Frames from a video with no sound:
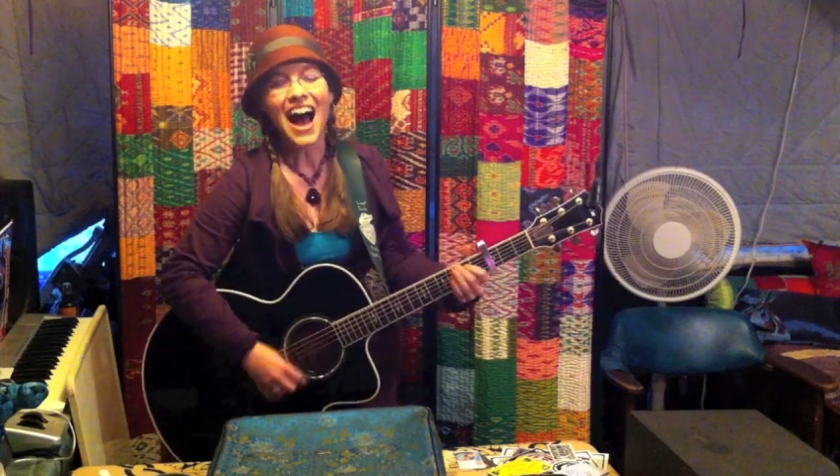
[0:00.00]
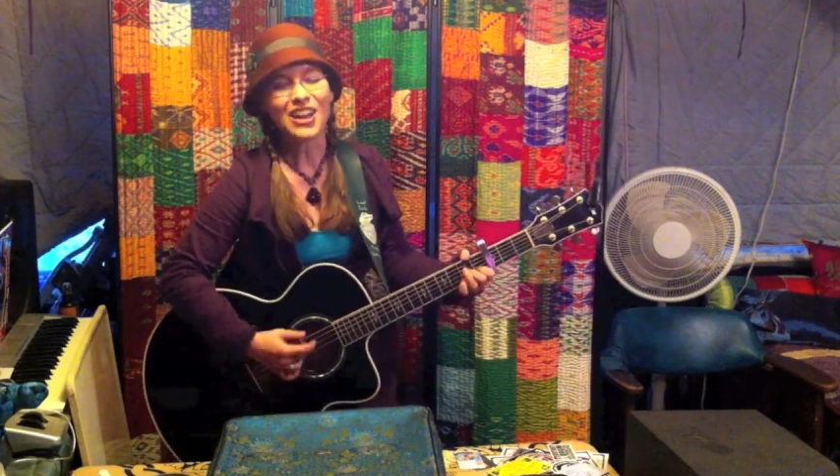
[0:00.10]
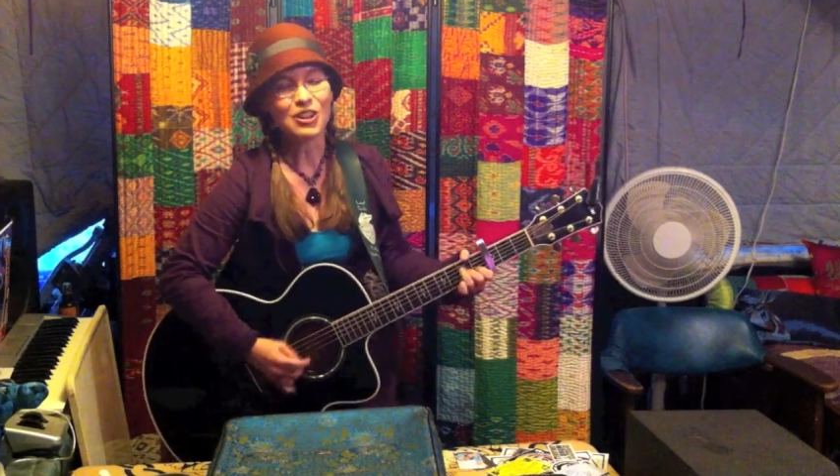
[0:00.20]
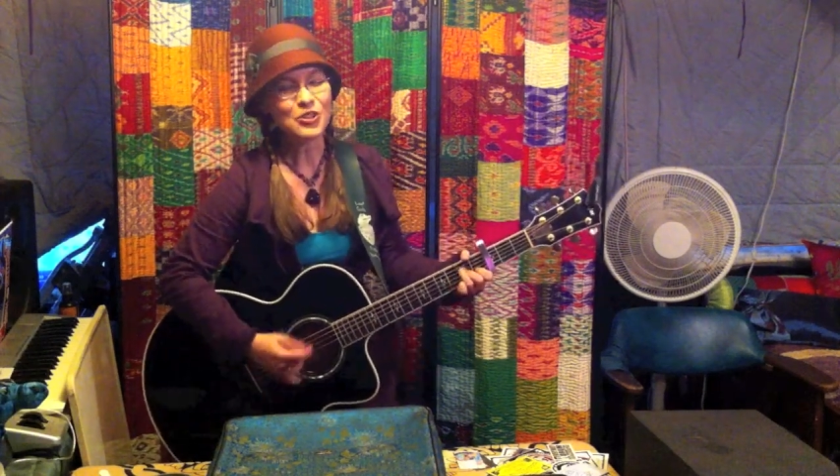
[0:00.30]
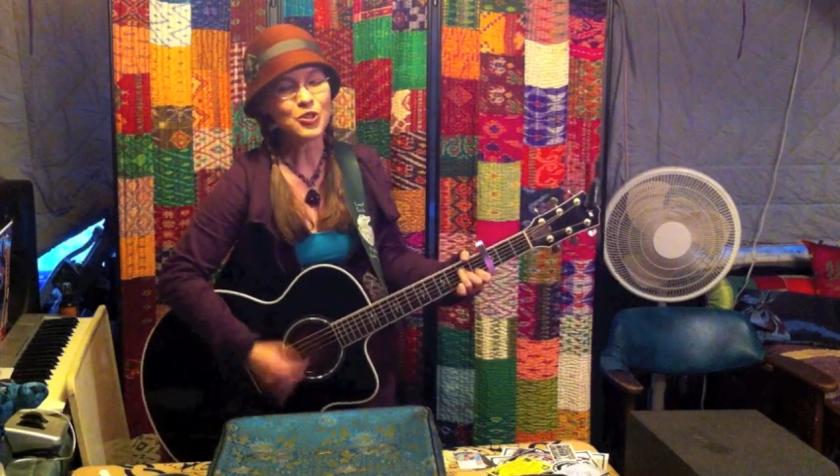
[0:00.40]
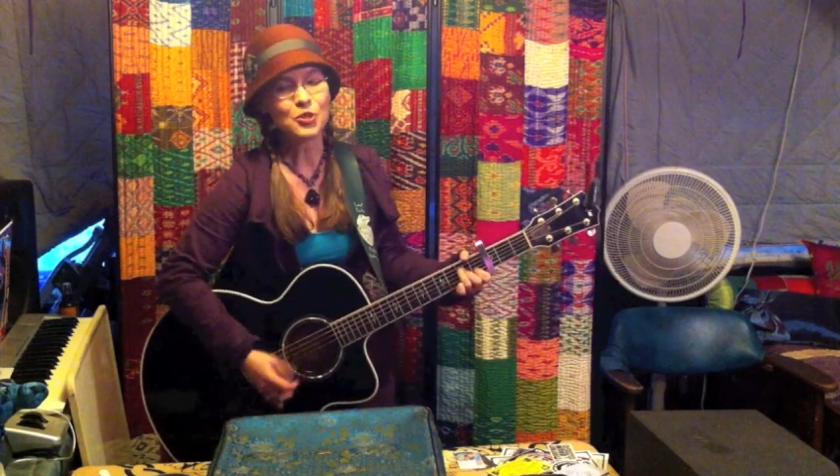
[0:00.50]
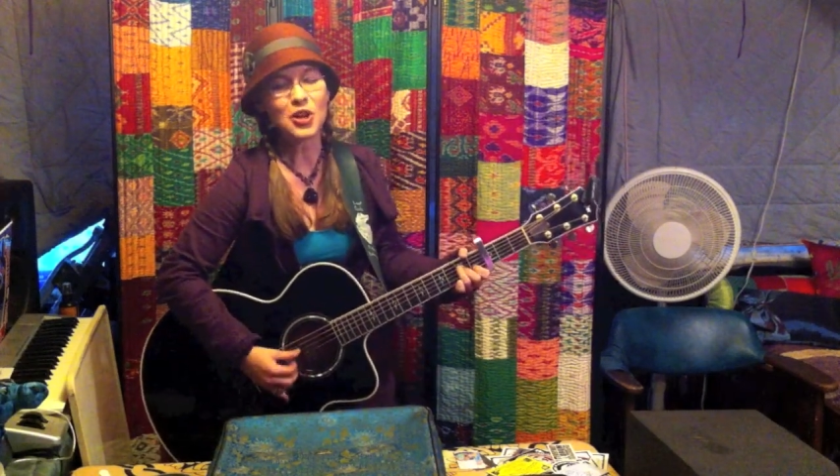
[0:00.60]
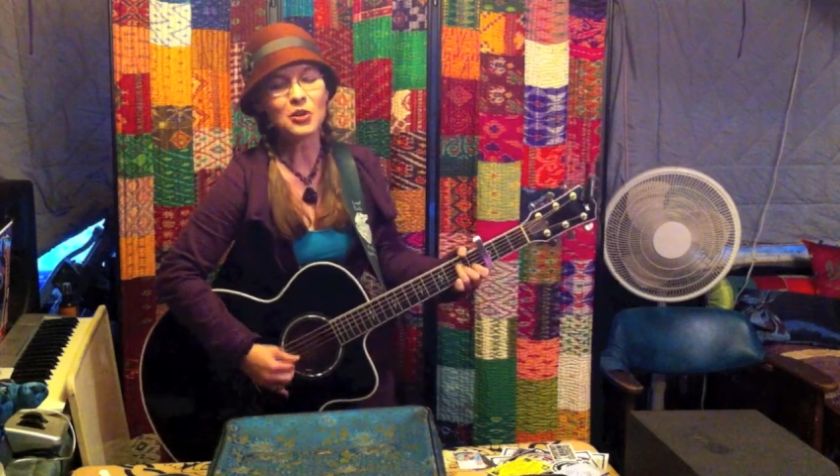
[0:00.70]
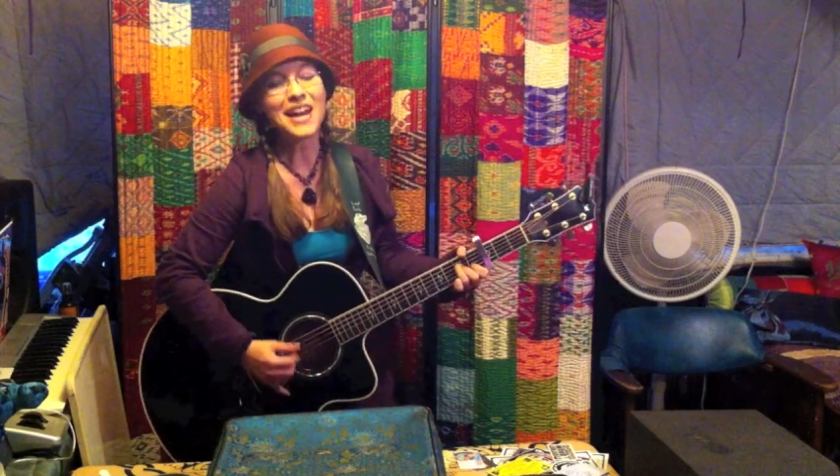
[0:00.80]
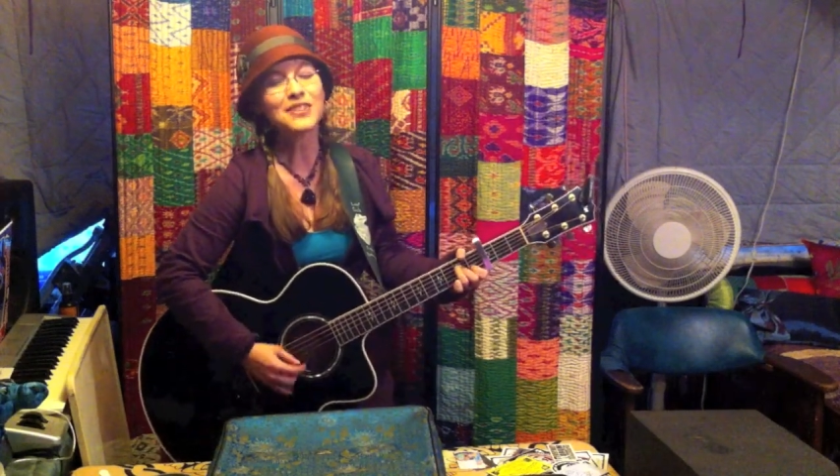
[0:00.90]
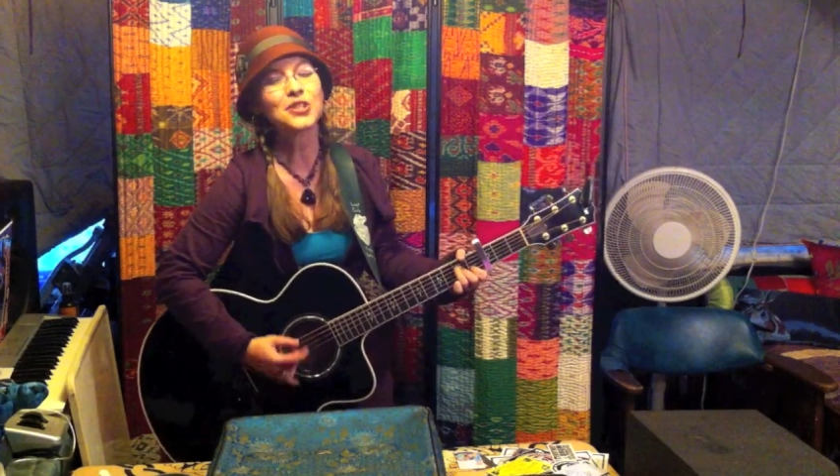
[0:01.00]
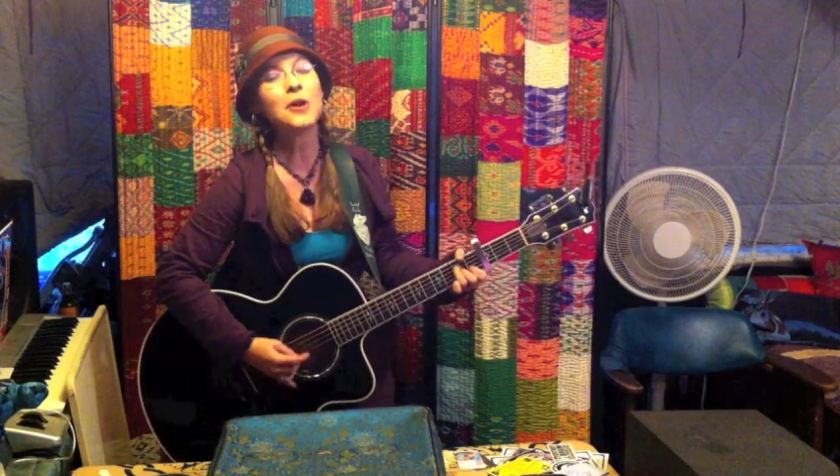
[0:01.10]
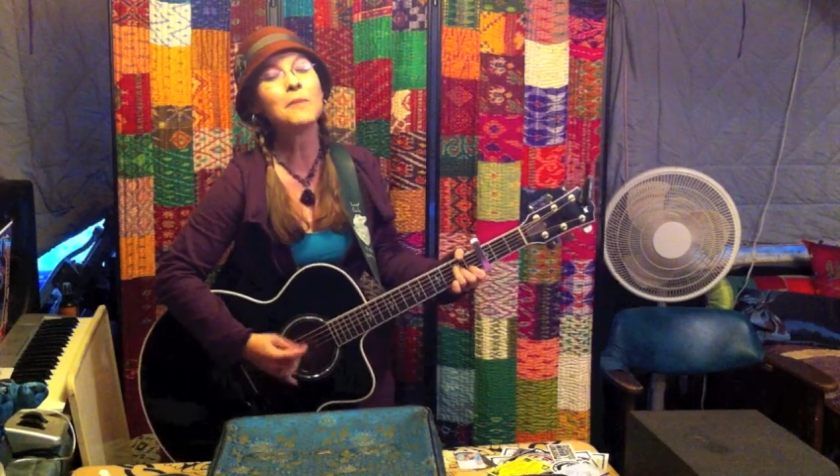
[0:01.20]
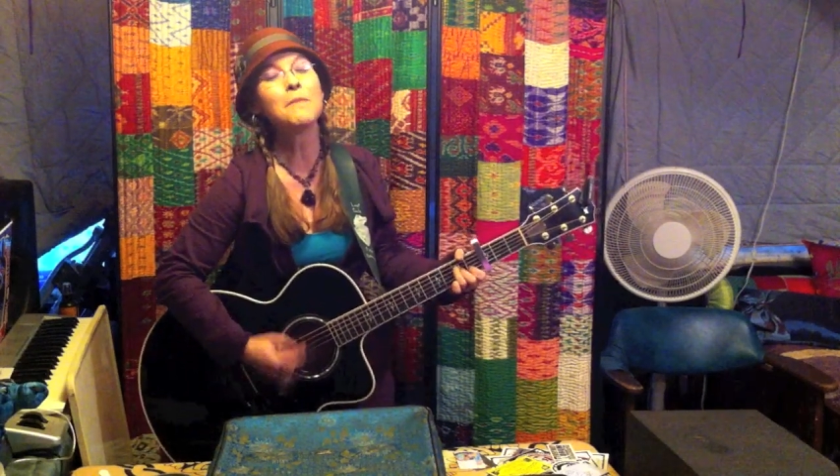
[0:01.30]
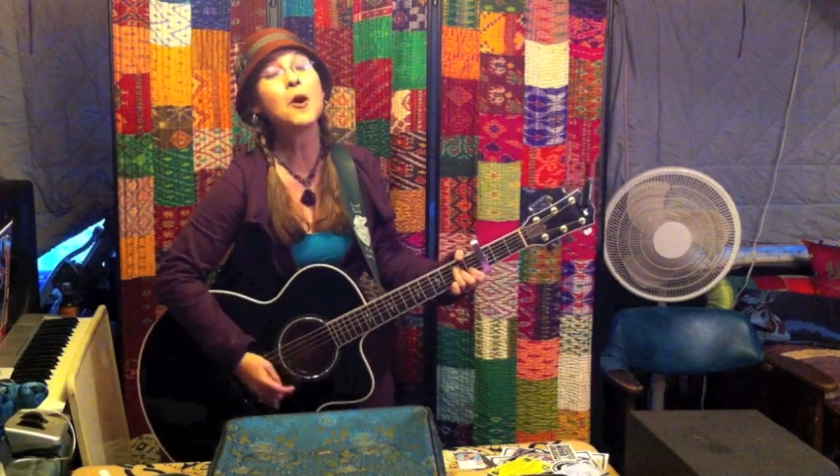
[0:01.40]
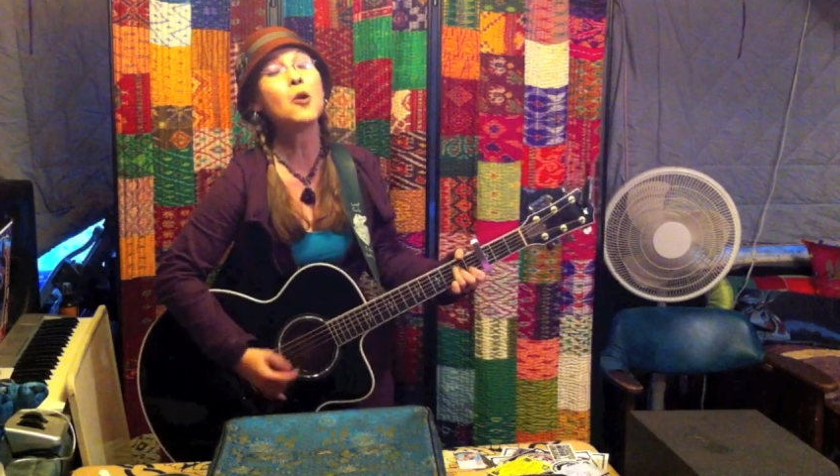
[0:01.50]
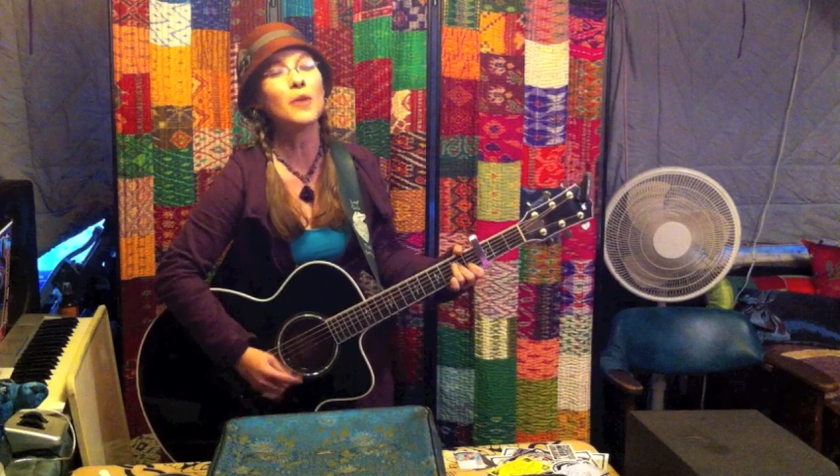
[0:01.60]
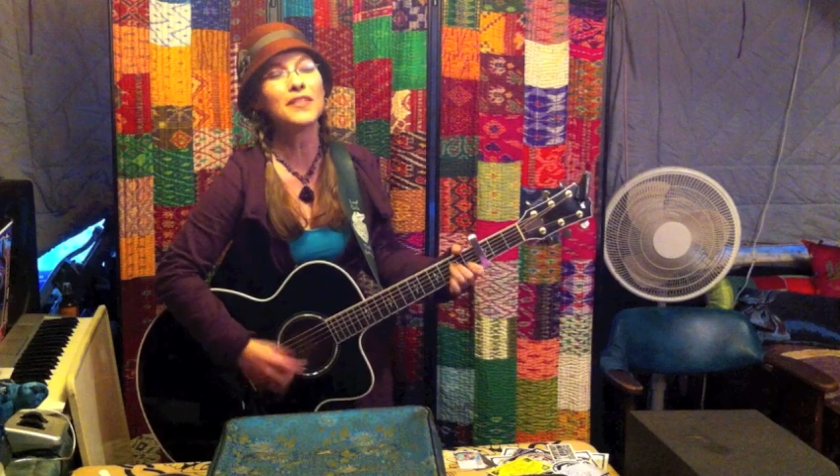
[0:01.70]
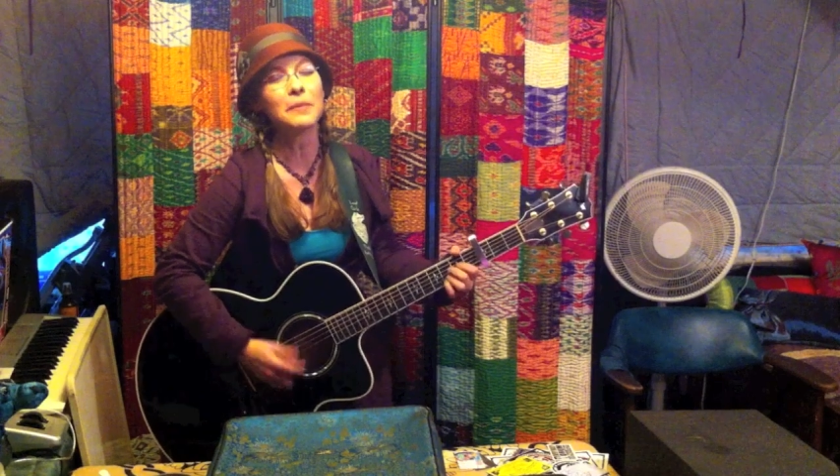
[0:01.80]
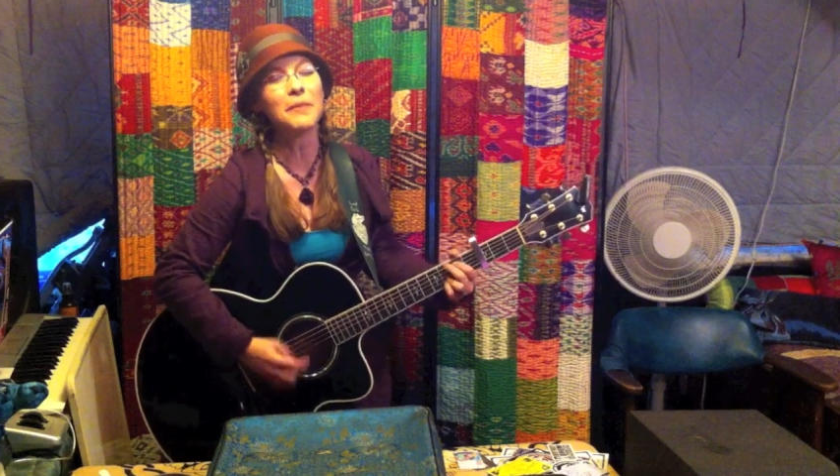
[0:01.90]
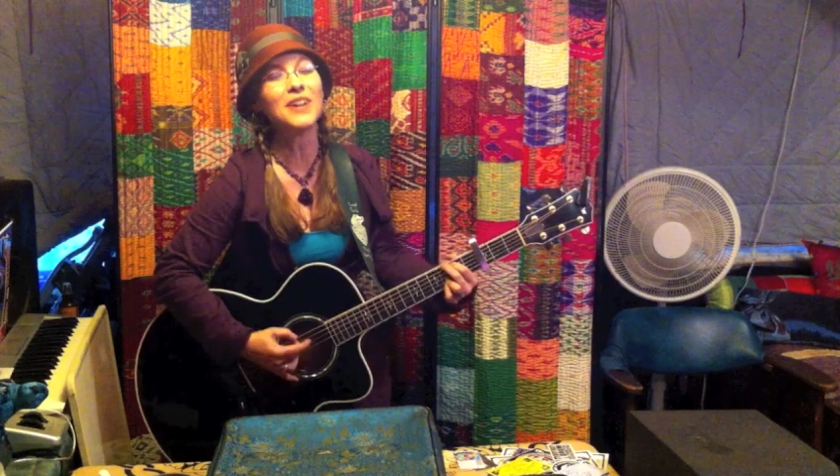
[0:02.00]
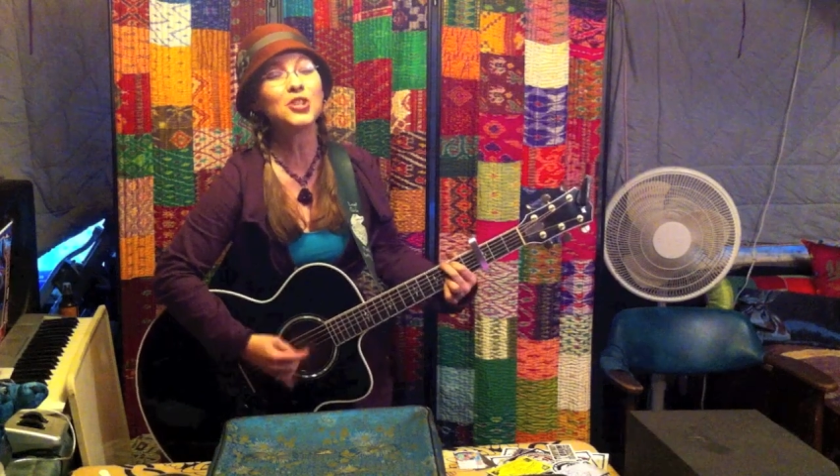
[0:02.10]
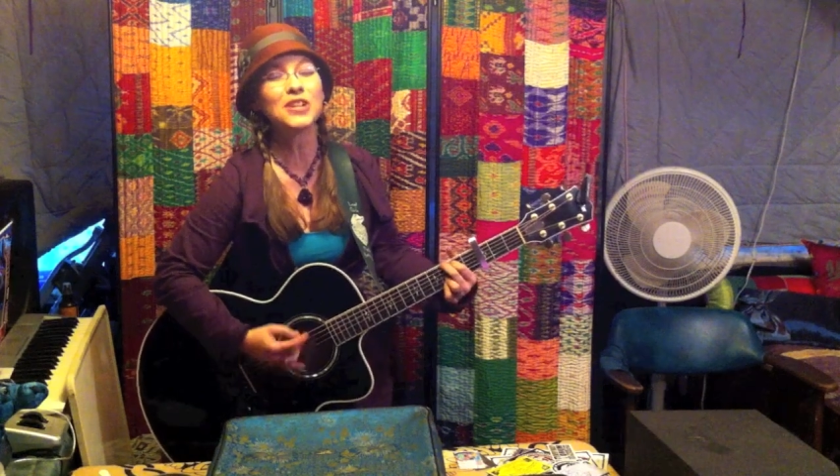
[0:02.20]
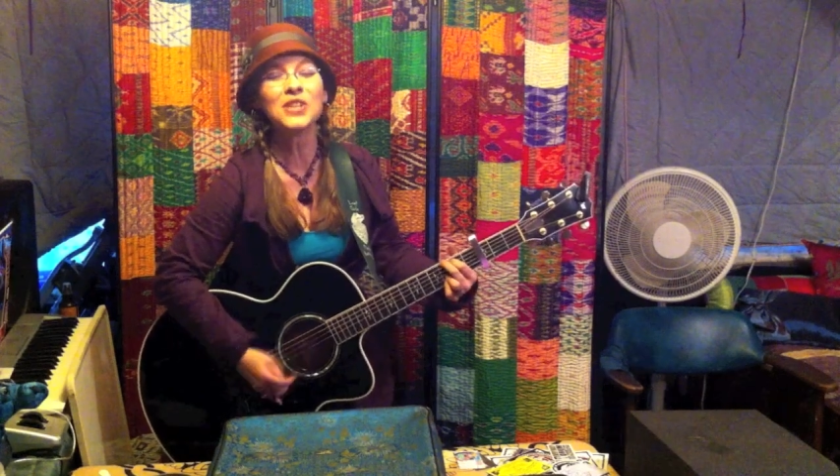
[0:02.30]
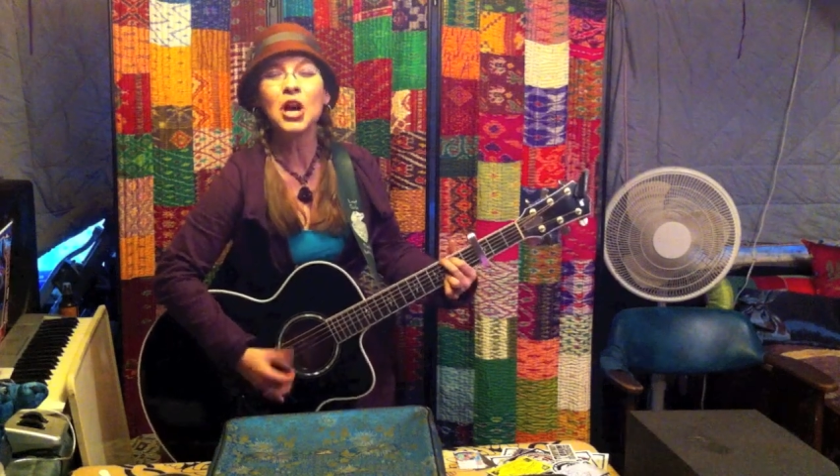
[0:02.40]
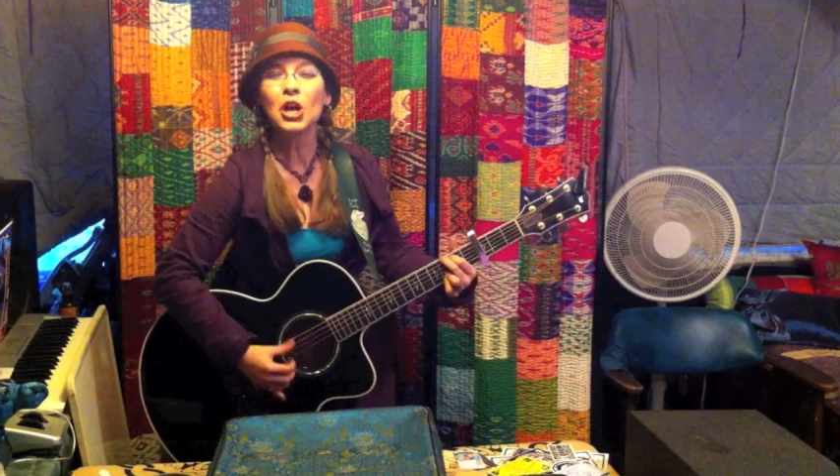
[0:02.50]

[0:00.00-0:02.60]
I learned to roll and tumble with the punches.